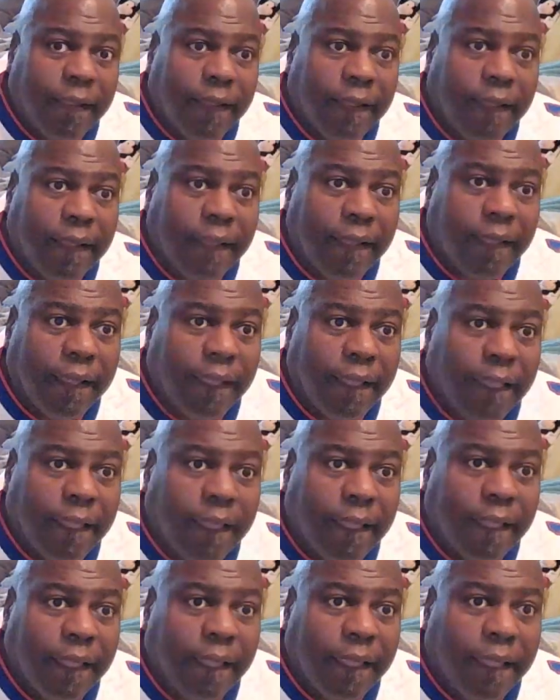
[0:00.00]

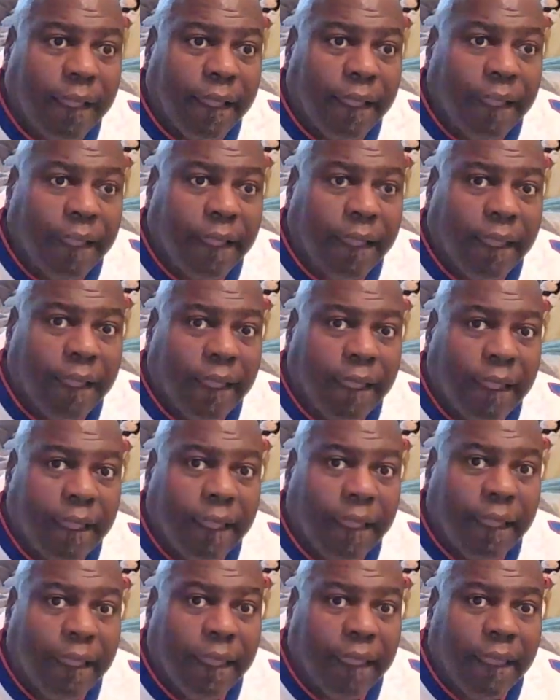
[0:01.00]

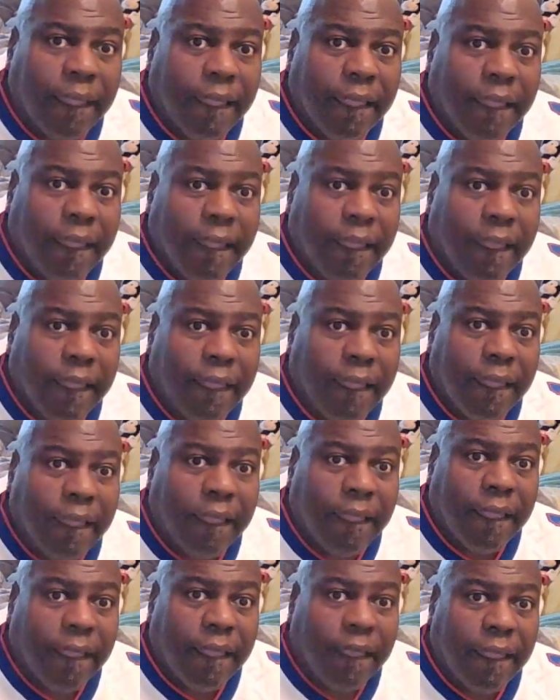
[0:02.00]

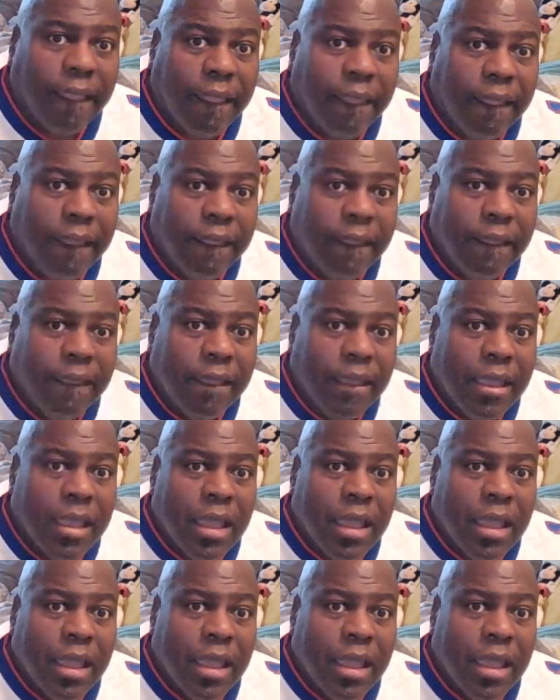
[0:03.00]
No one is speaking in this clip.